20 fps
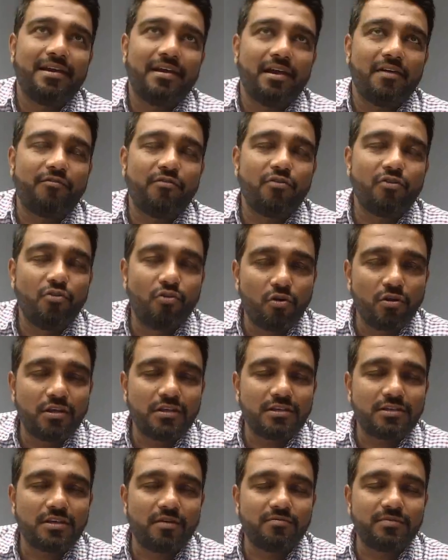If you know
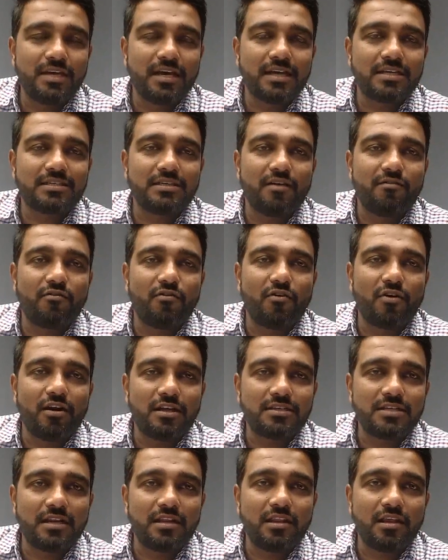the subjects, if you
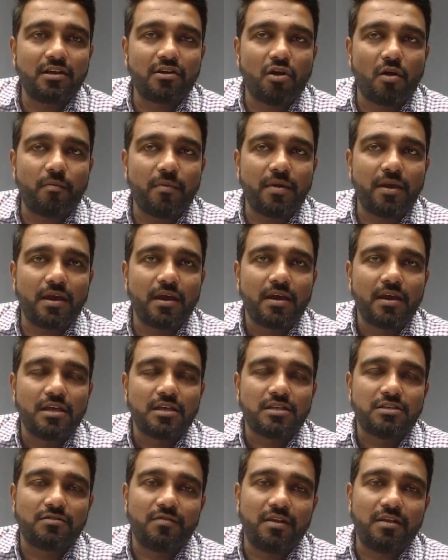understand the topic,
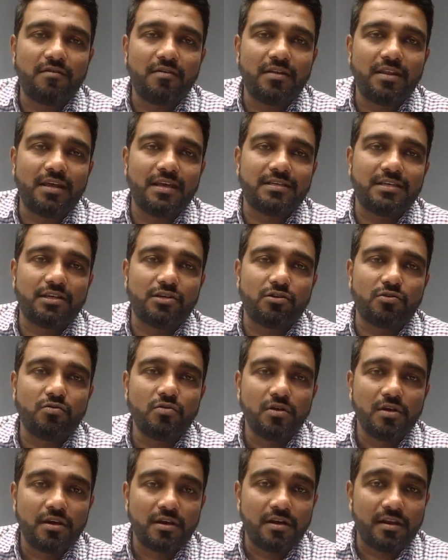it's very very easy to
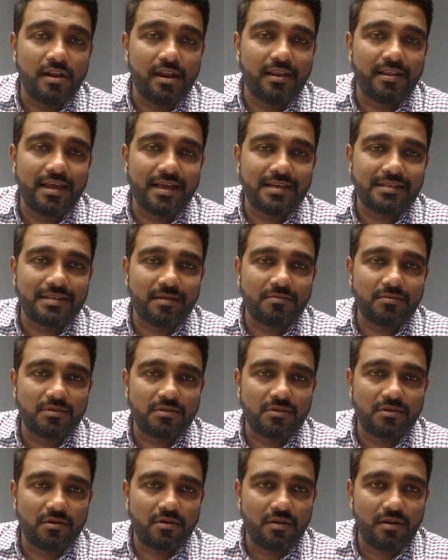clear the exams.
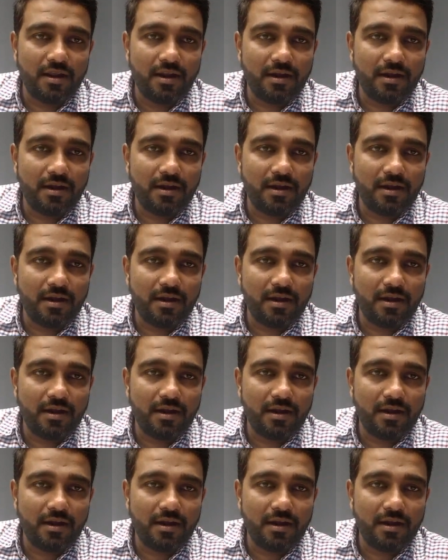All right.